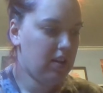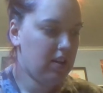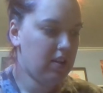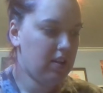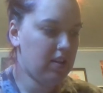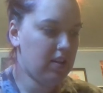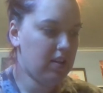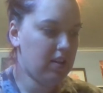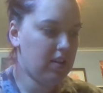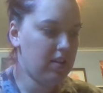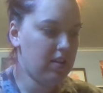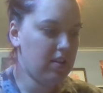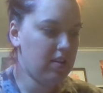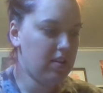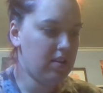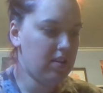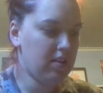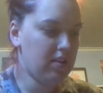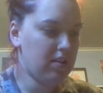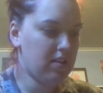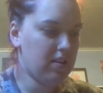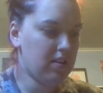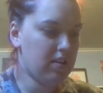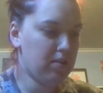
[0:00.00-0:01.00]
this
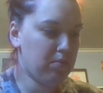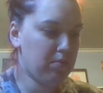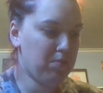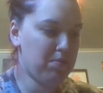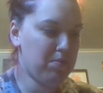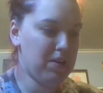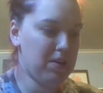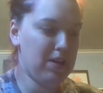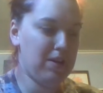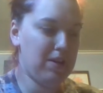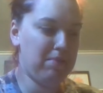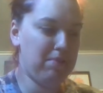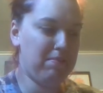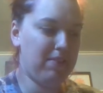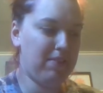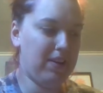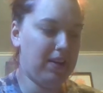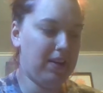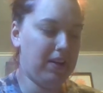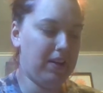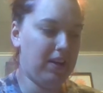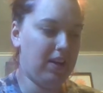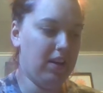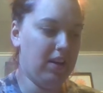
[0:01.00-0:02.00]
is be
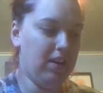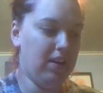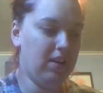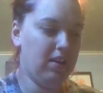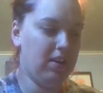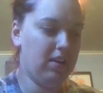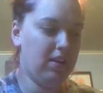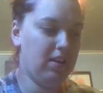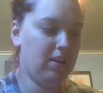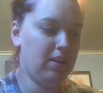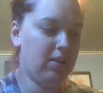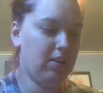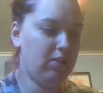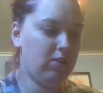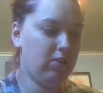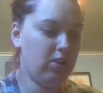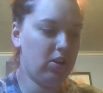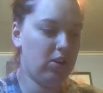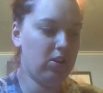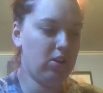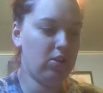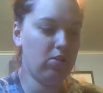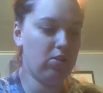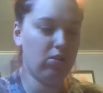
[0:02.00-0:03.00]
my New
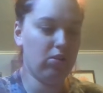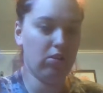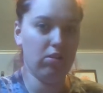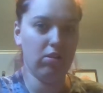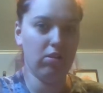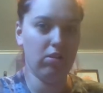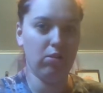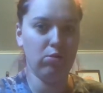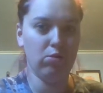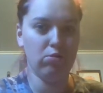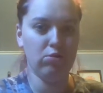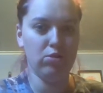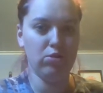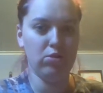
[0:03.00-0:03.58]
Year goals